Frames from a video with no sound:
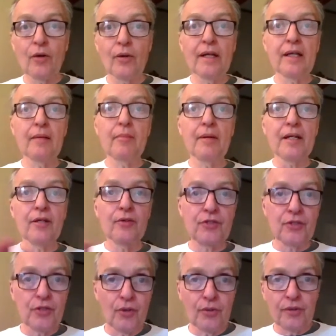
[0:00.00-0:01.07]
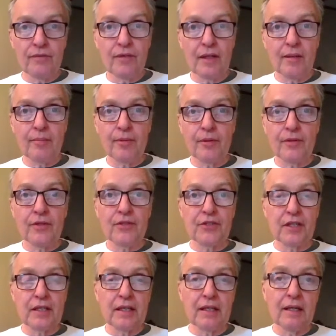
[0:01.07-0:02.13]
or anybody who's a known developer in the
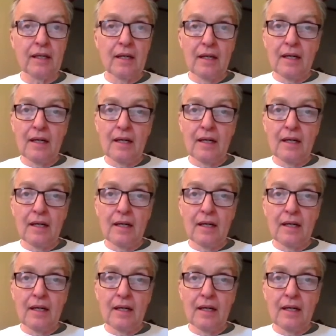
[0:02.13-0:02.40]
city.